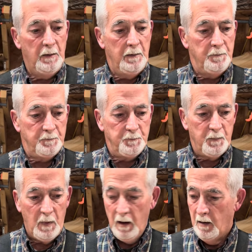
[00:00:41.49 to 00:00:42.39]

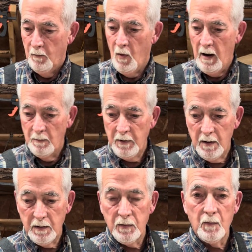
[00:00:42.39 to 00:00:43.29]
And while I'm
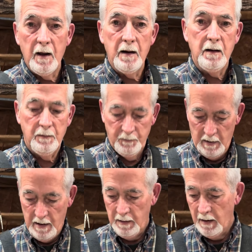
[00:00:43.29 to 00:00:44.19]
getting this ready,
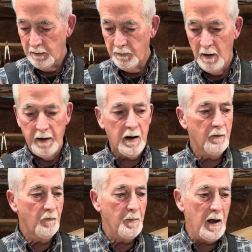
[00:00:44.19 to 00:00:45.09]
I'd like to thank
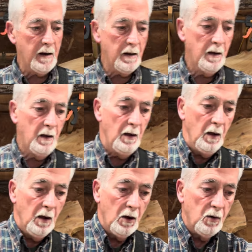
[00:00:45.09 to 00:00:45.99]
everybody
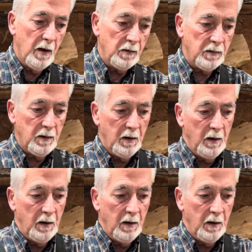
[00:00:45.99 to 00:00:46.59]
who has